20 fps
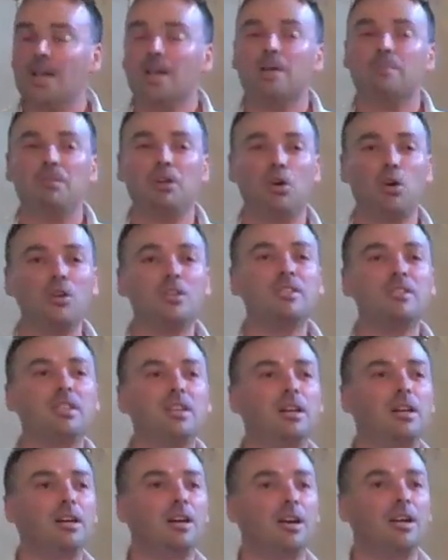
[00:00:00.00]
Because
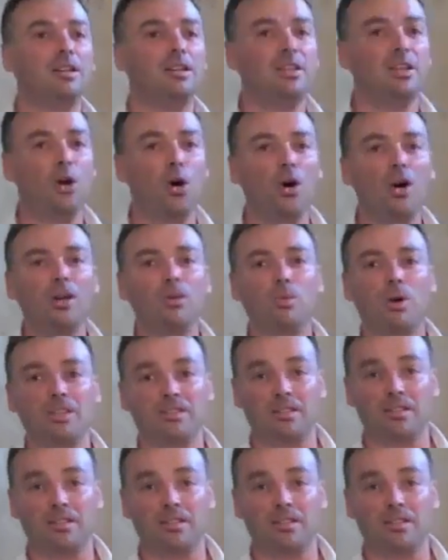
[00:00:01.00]
the oil was